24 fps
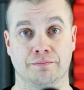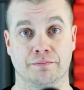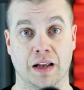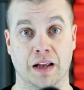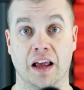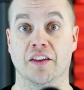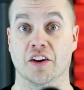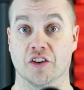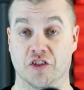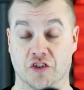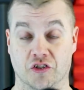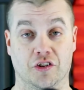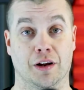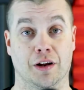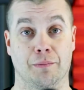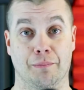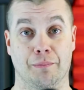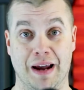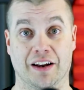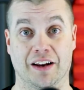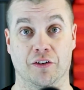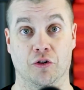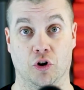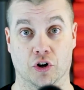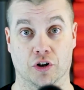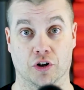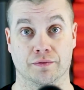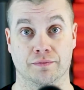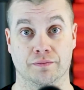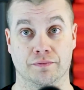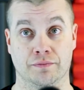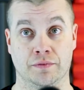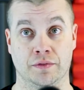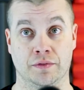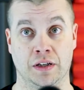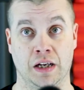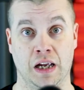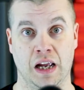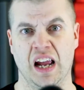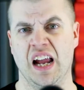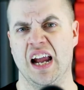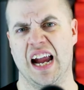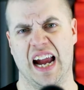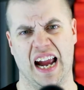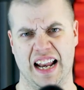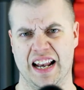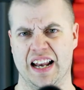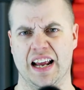This is a bad look.
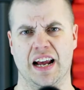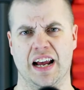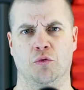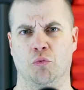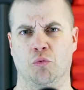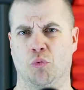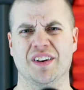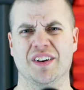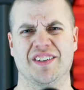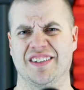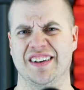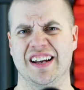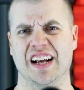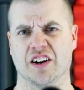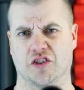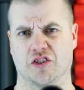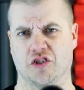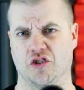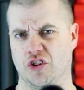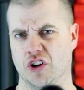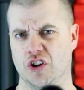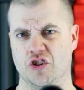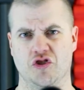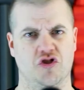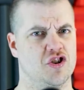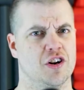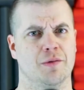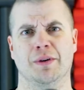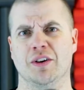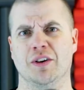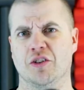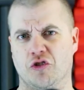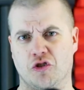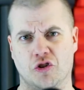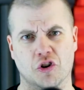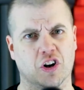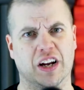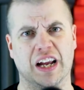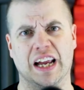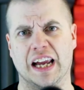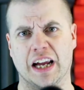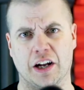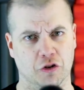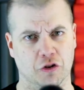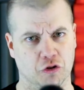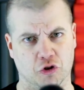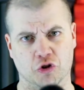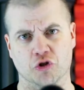And then what's next? The Jimmy Snuka
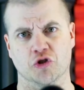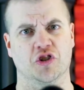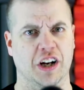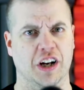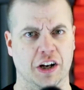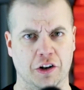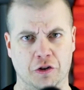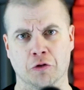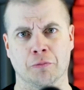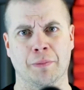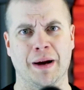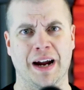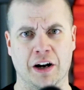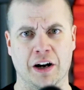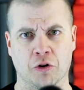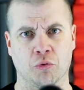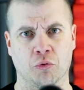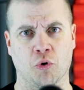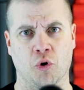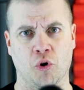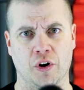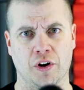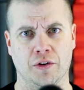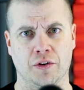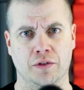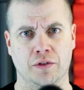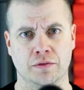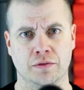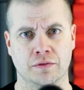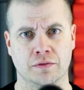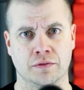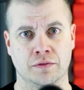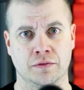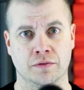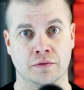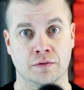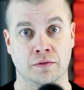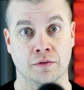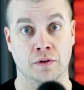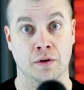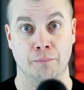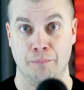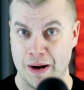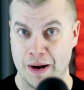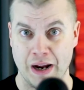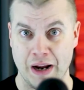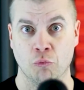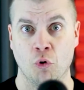intergender battle royal?
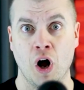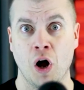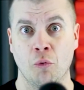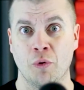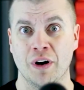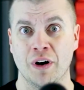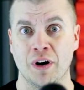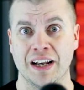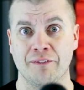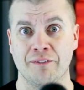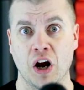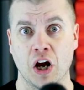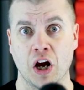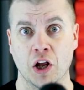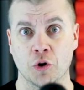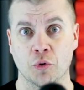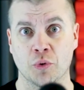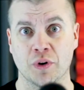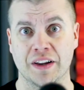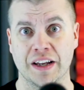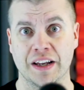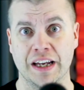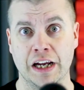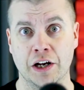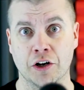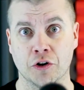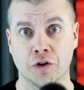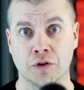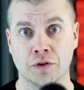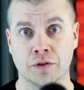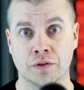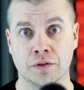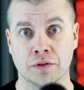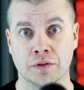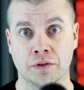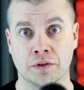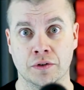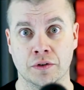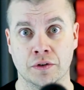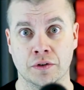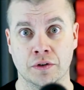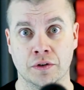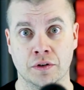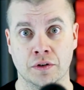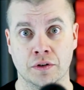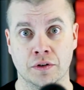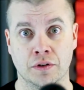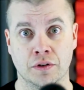Benoit winning Father of the Year?
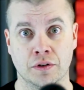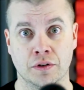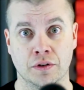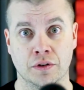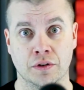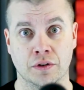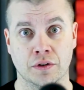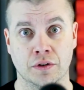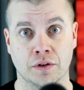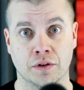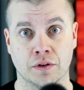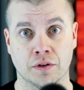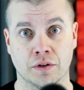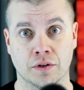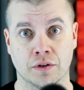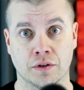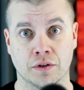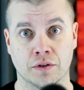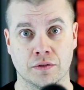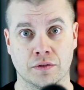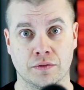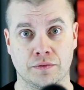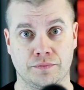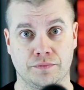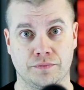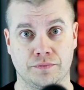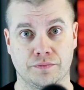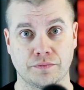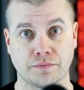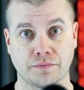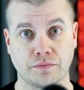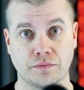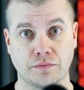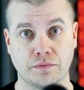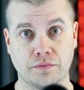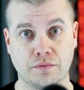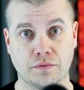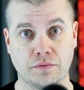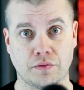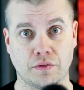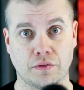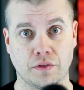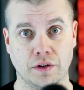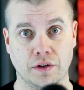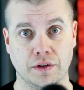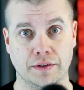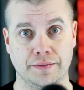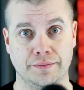The Phoenix Battle Royale is a
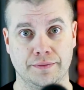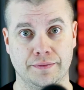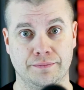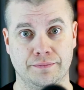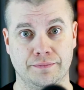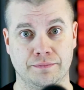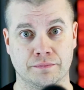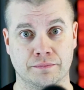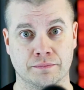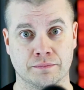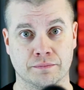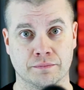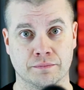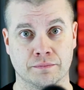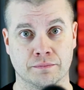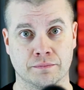much better idea.